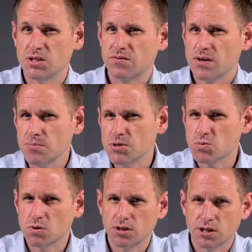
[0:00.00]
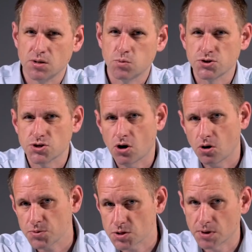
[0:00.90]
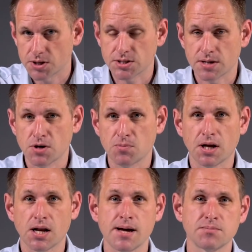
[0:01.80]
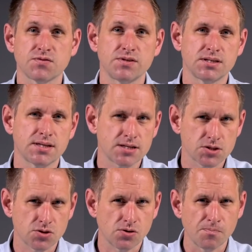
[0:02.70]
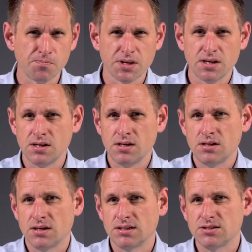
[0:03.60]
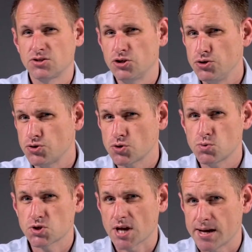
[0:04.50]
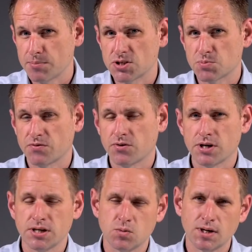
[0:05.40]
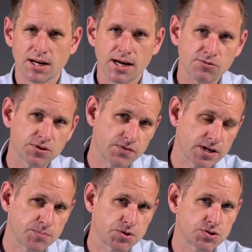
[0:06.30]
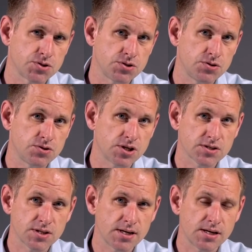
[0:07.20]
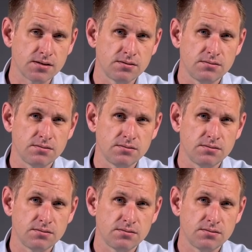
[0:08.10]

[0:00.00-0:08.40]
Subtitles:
But developers will likely want to optimize their mobile apps for the desktop. And the new tools that Apple has provided will allow developers to do just that.